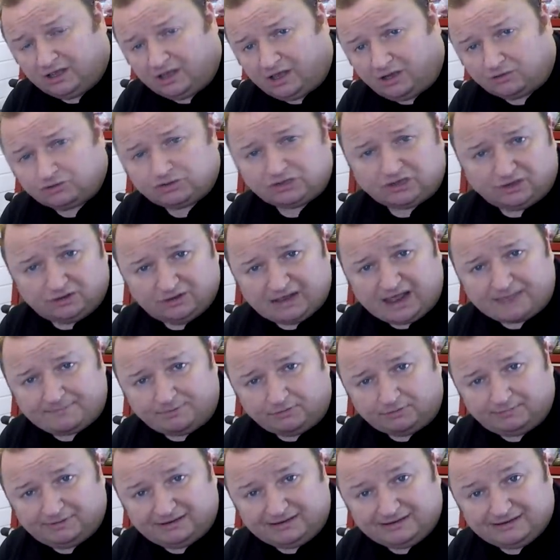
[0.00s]
I'll show you that
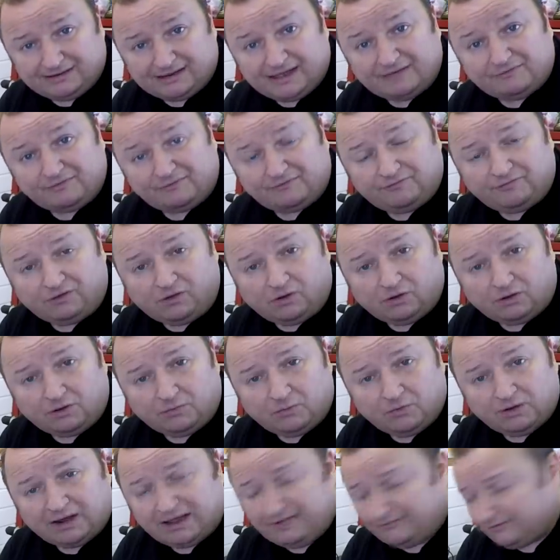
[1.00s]
probably in another vlog or
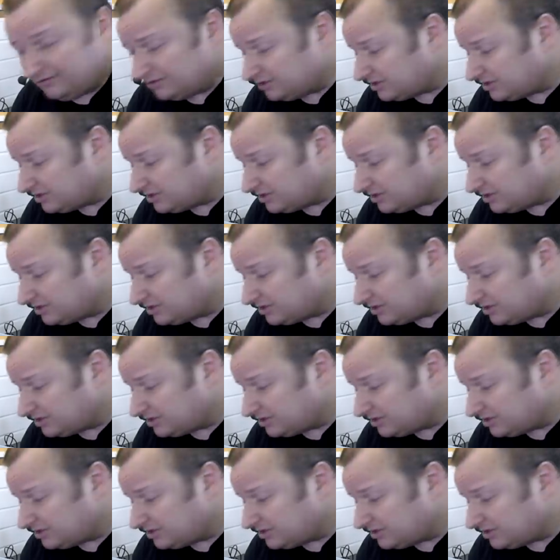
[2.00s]
whatever.